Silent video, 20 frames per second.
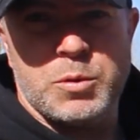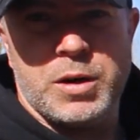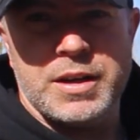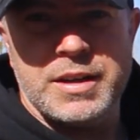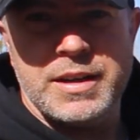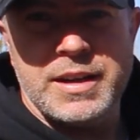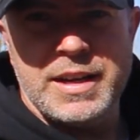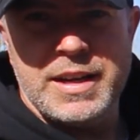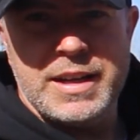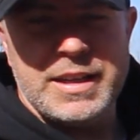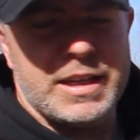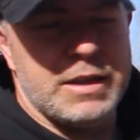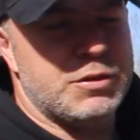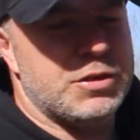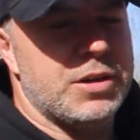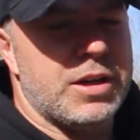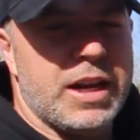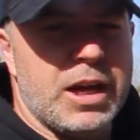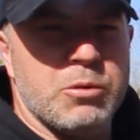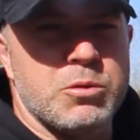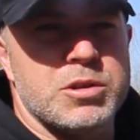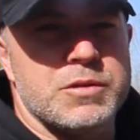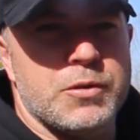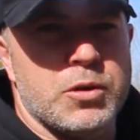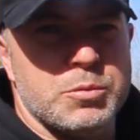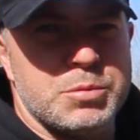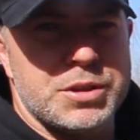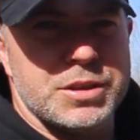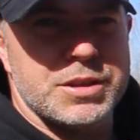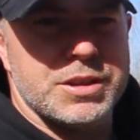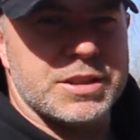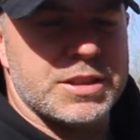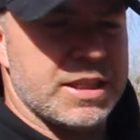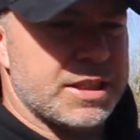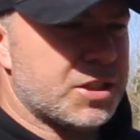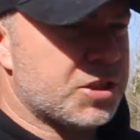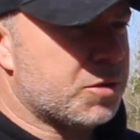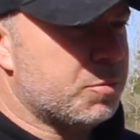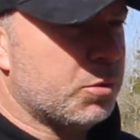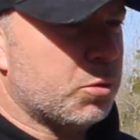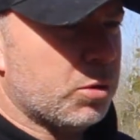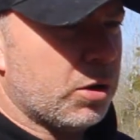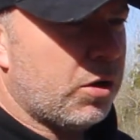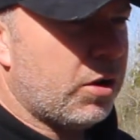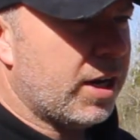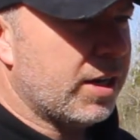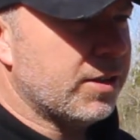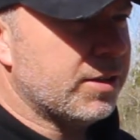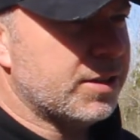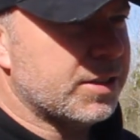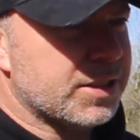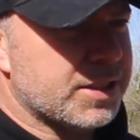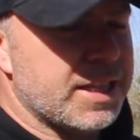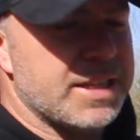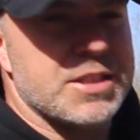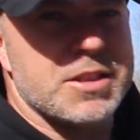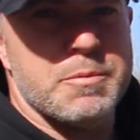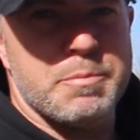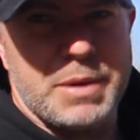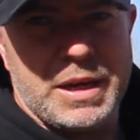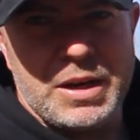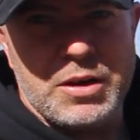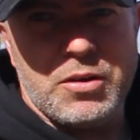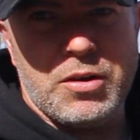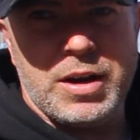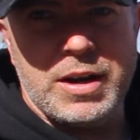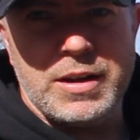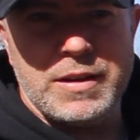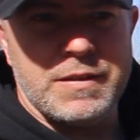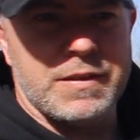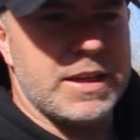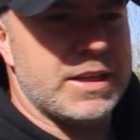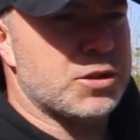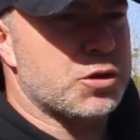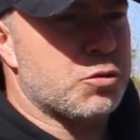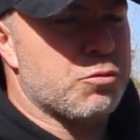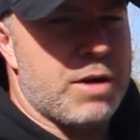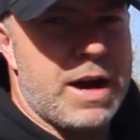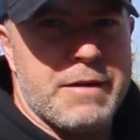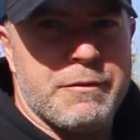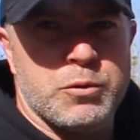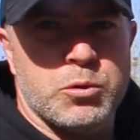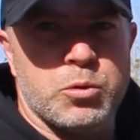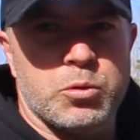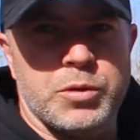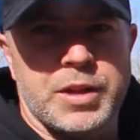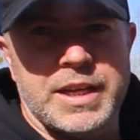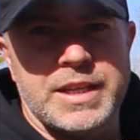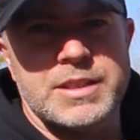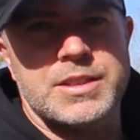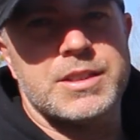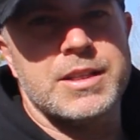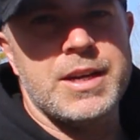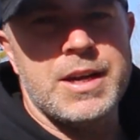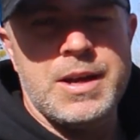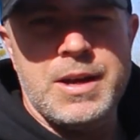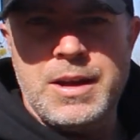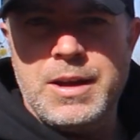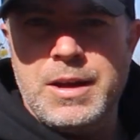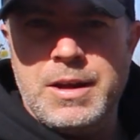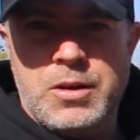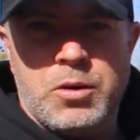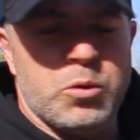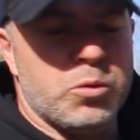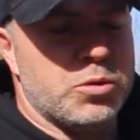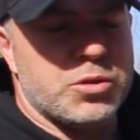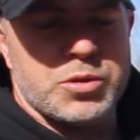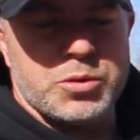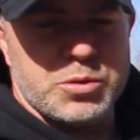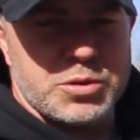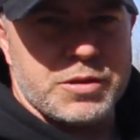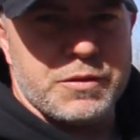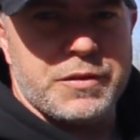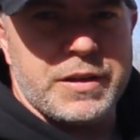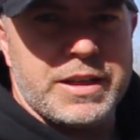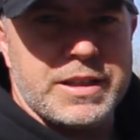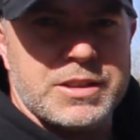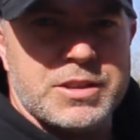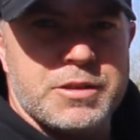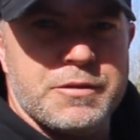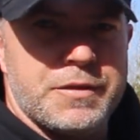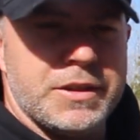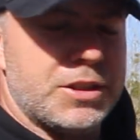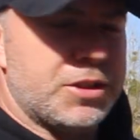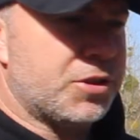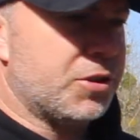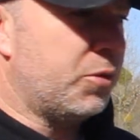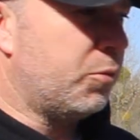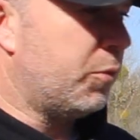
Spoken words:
one gives you loads of options. There's small islands, there's the big island, there's gravel, there's all sorts of things to fish to,